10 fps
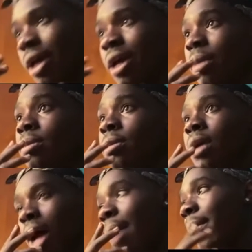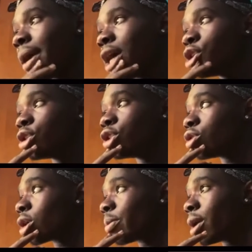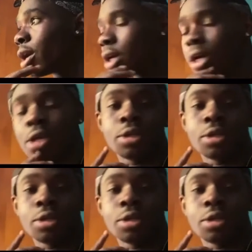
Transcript: I'm I actually start a podcast.